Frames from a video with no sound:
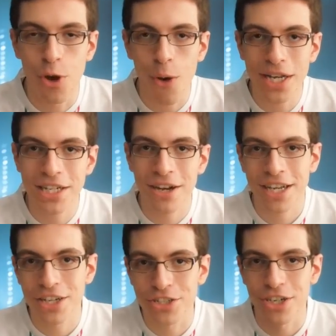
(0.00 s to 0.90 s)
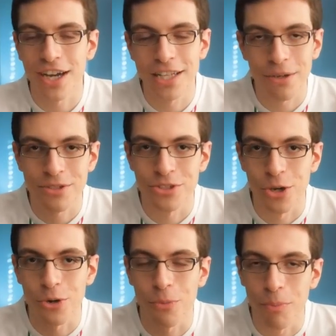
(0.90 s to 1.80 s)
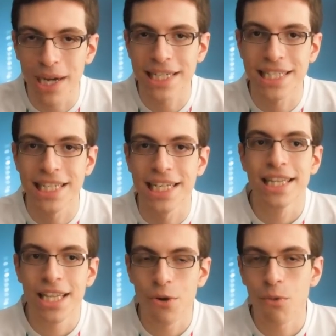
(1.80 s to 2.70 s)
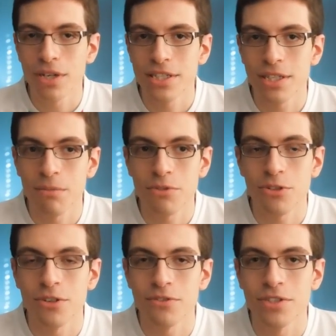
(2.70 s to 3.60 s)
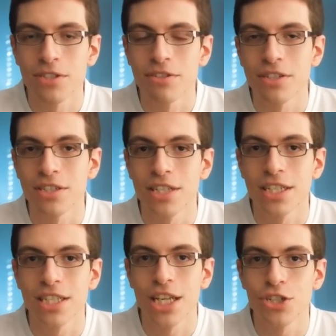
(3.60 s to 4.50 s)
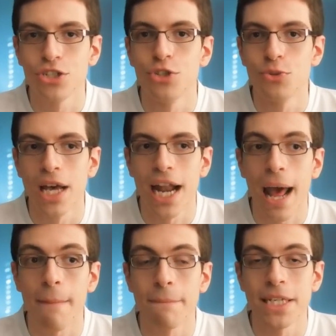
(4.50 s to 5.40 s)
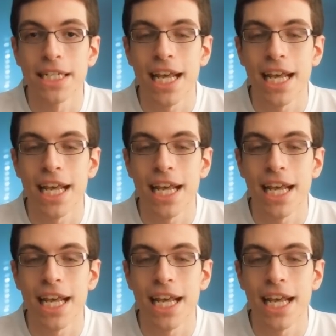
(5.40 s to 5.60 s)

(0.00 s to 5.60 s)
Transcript: No, I did not get shot. That was a joke. But there was some sort of serious issue that happened.